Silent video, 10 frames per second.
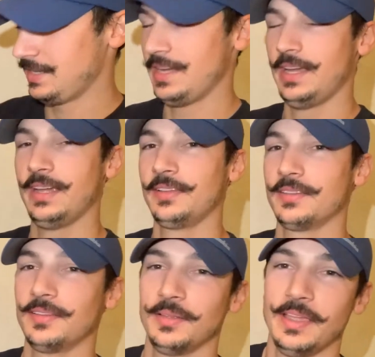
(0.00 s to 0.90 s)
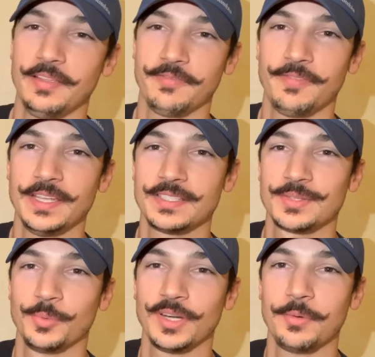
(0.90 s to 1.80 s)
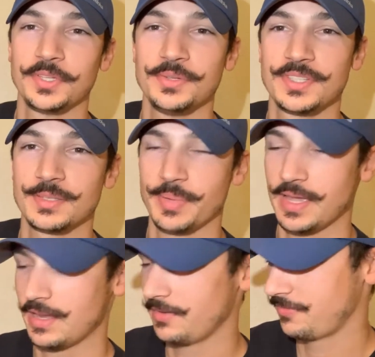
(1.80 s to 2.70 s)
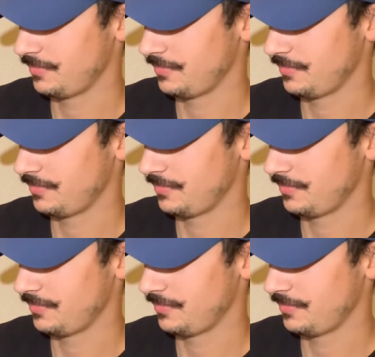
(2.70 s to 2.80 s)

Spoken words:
and it fits what I would use this pocket